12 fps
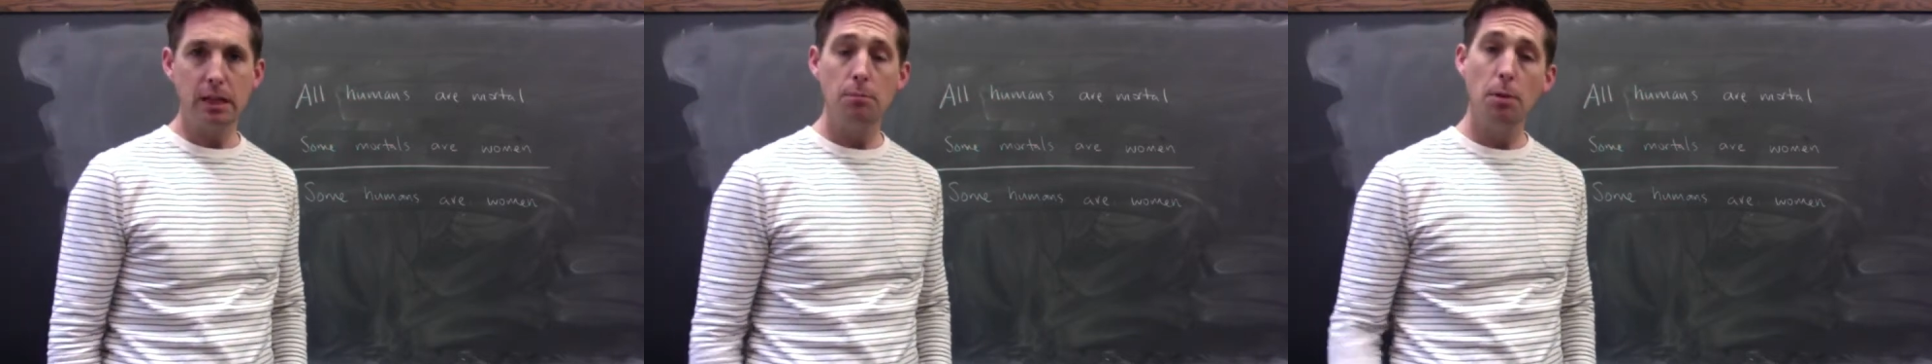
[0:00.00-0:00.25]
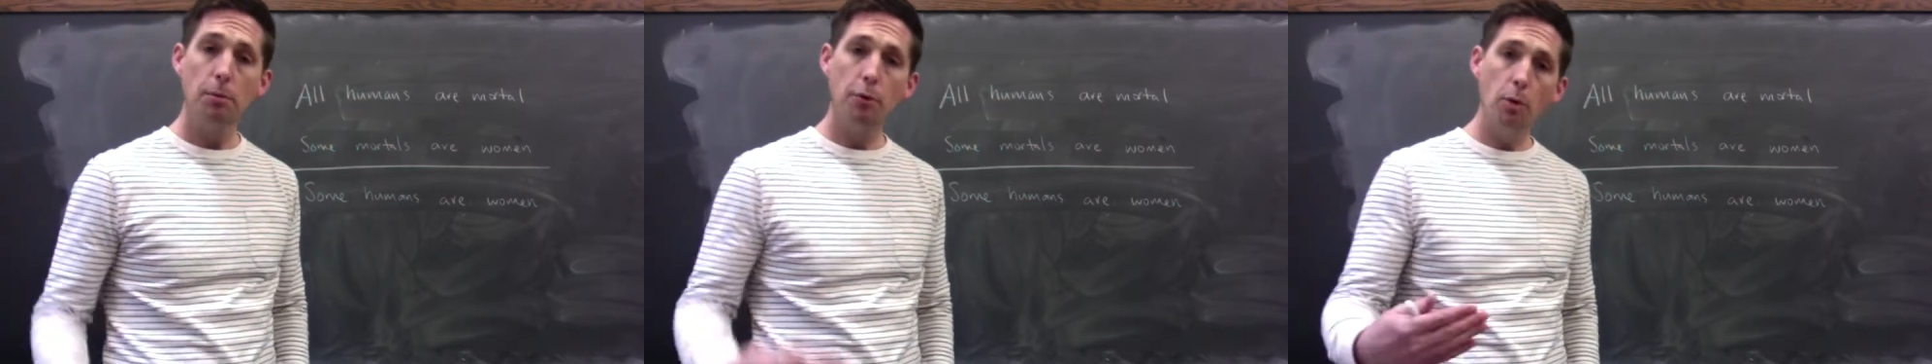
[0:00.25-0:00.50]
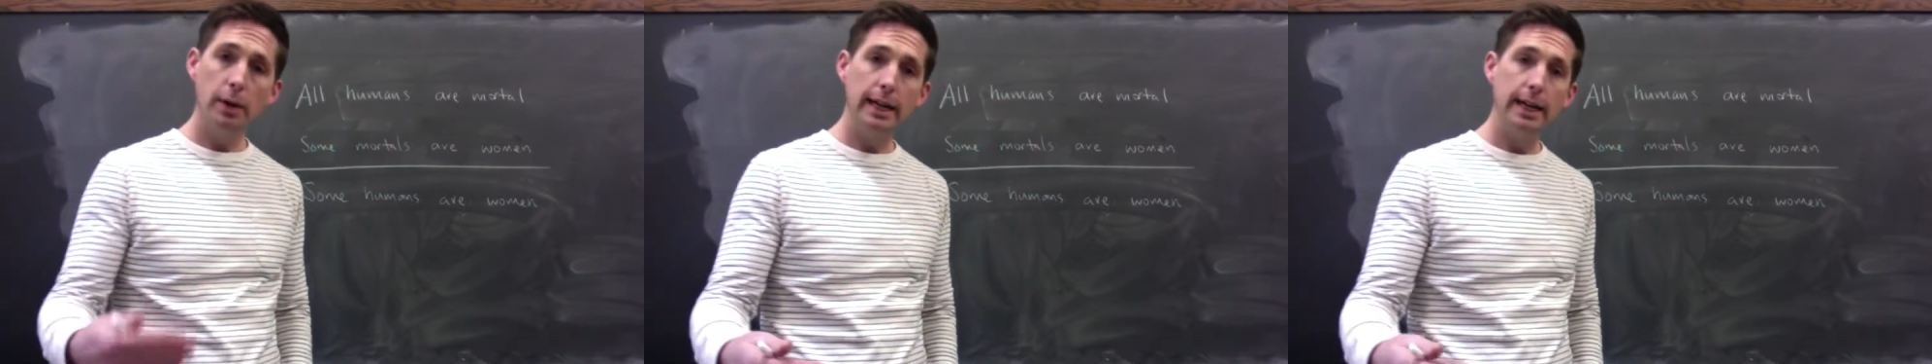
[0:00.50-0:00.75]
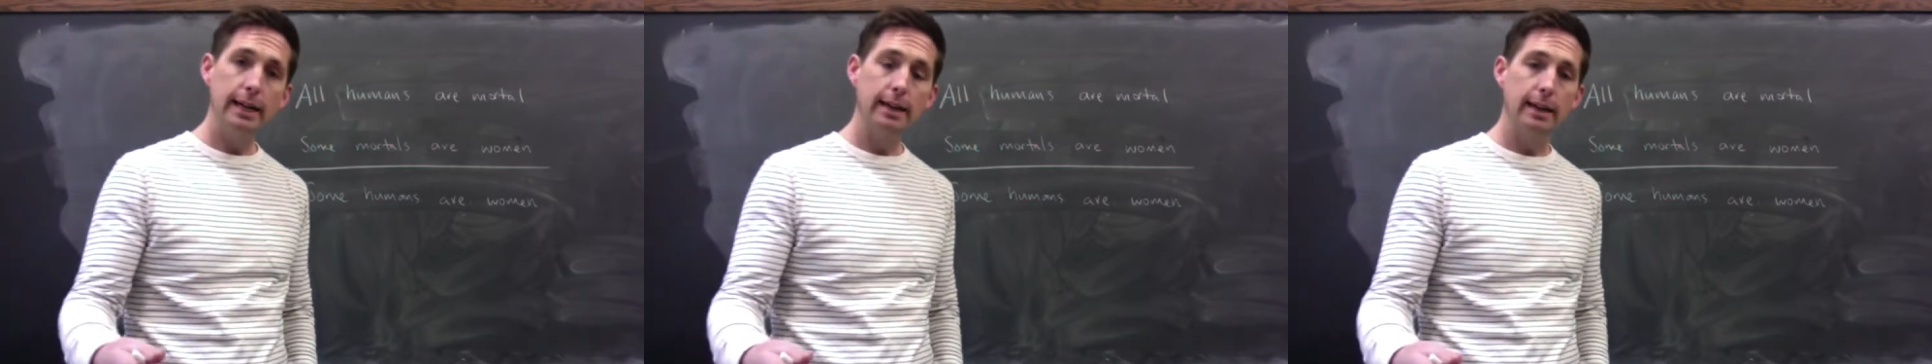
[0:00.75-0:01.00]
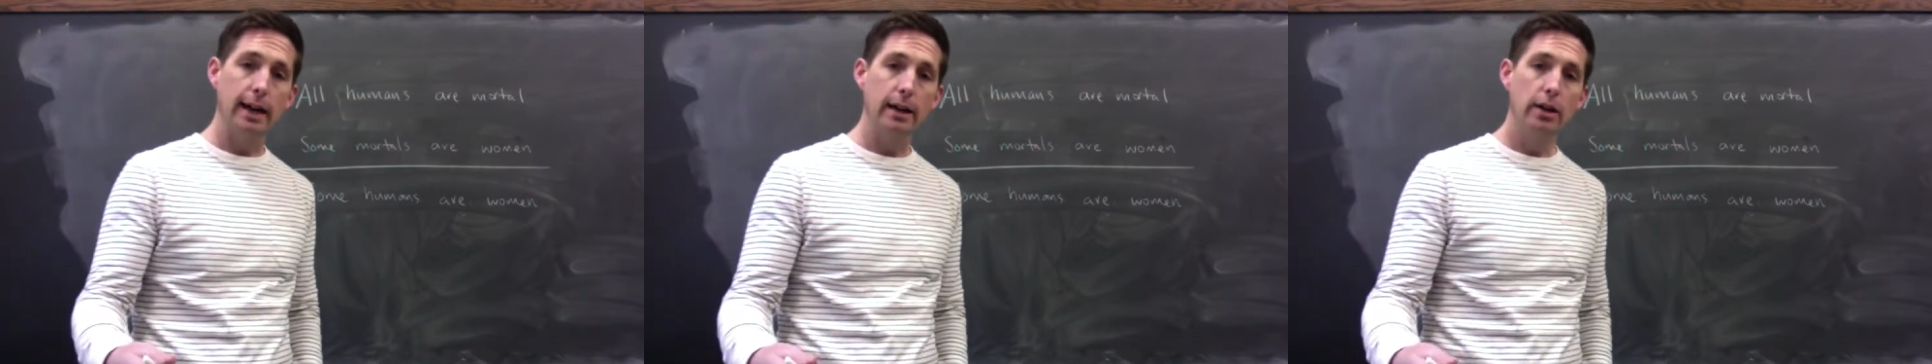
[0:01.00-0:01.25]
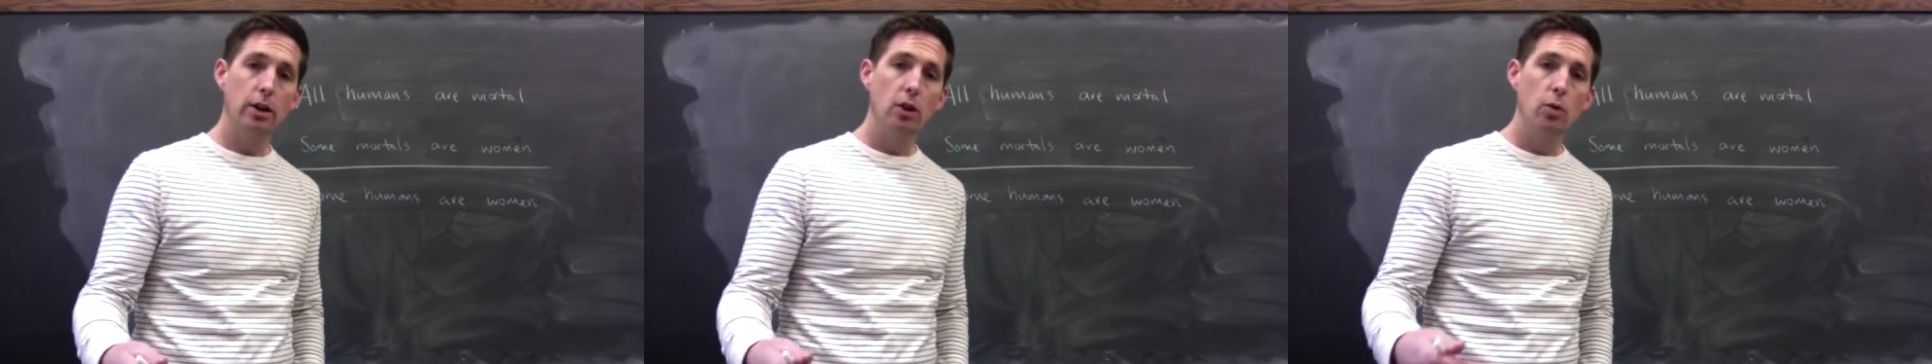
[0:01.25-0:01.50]
But before we can get into
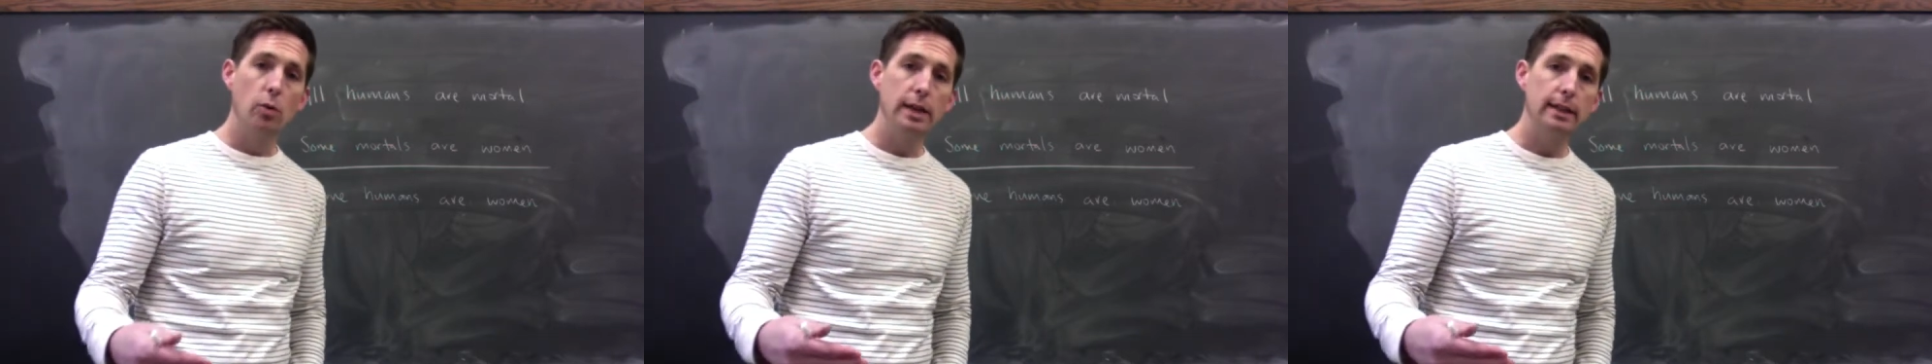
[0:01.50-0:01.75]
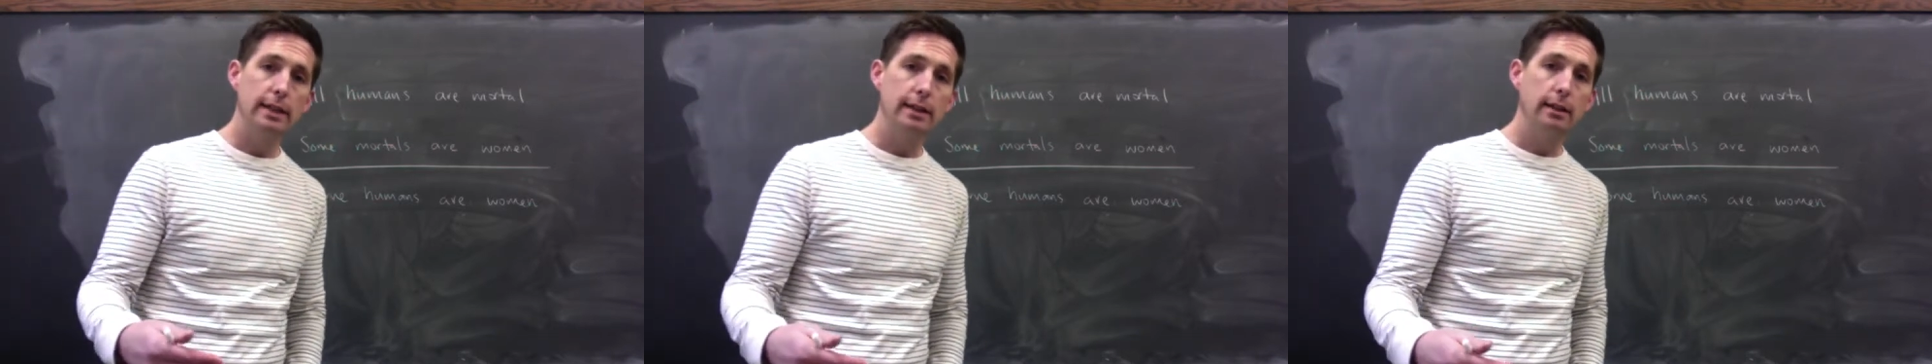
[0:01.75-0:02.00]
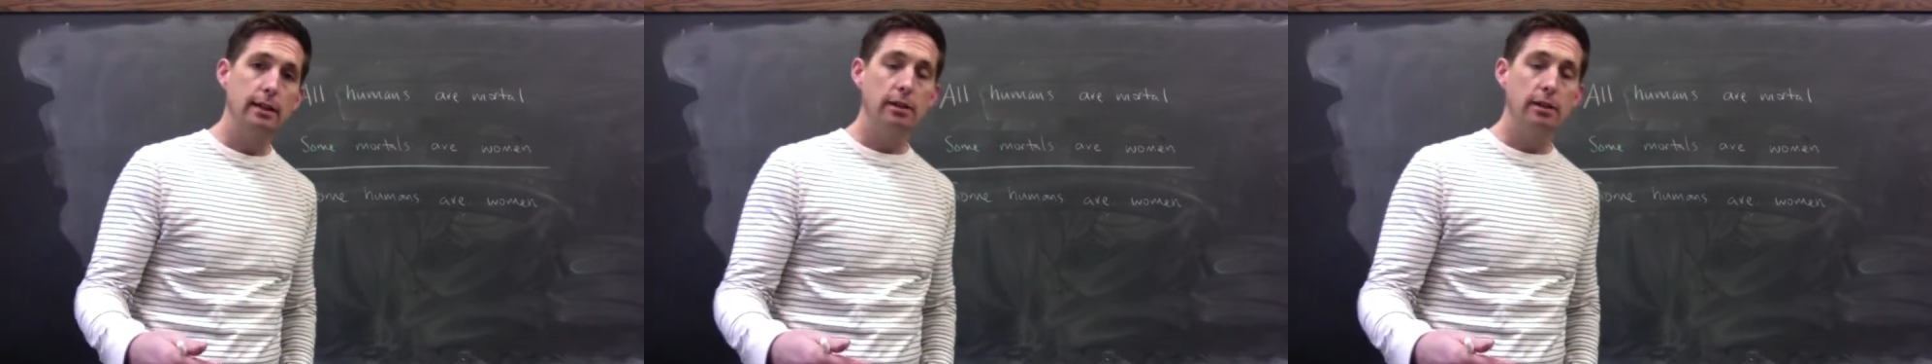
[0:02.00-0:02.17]
that, we need to